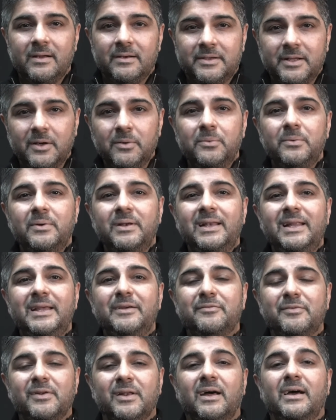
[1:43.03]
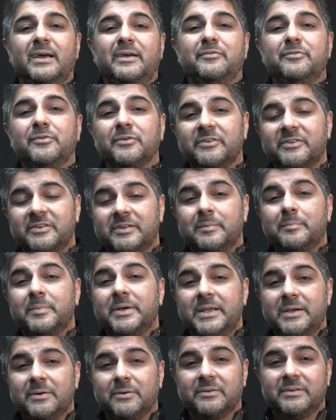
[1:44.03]
Don't live life on
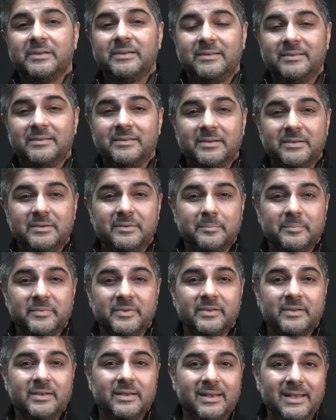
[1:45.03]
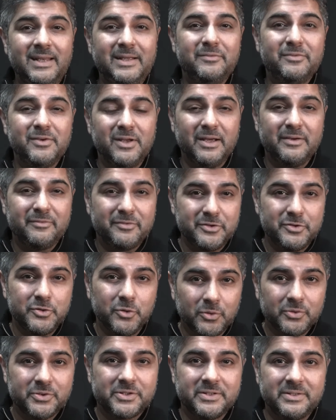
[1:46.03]
somebody else's terms. Live life on
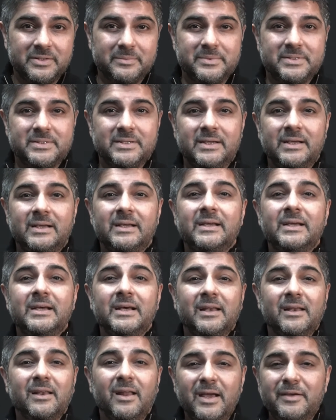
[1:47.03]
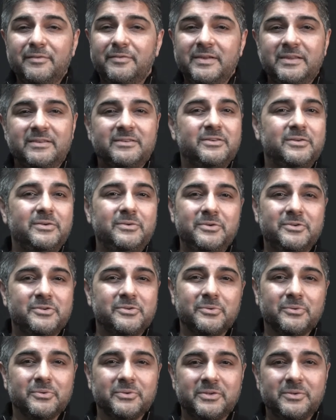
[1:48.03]
your terms. Life is too
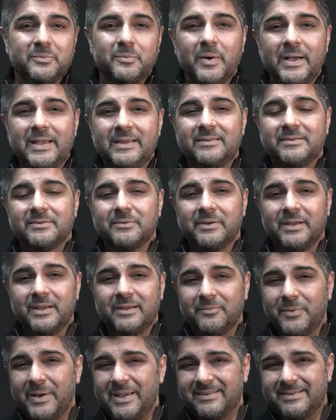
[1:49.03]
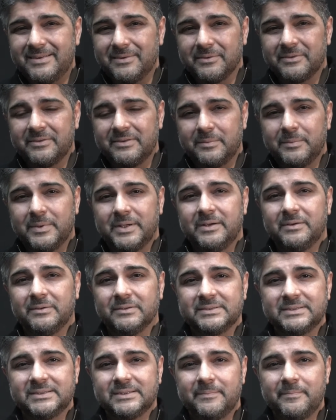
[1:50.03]
short to waste it on someone
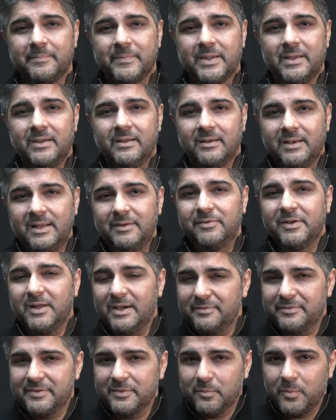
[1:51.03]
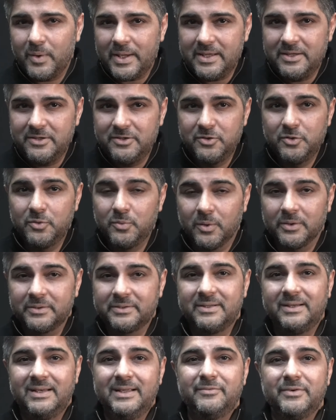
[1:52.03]
else. Live life the way you want
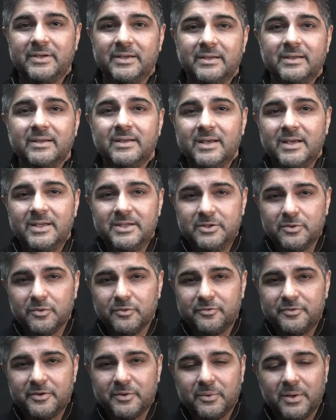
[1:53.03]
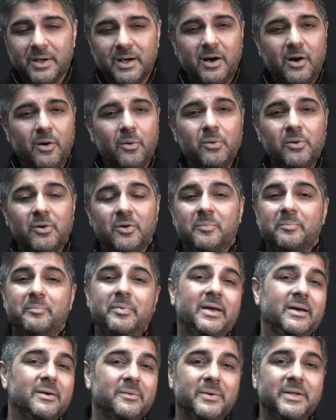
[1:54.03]
to live it. You'll feel a whole lot
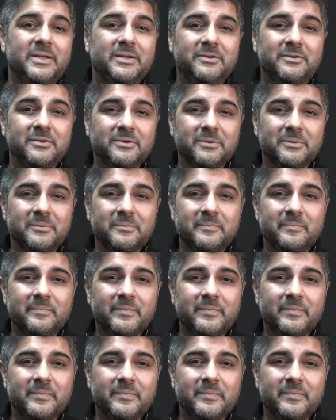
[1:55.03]
better when you do.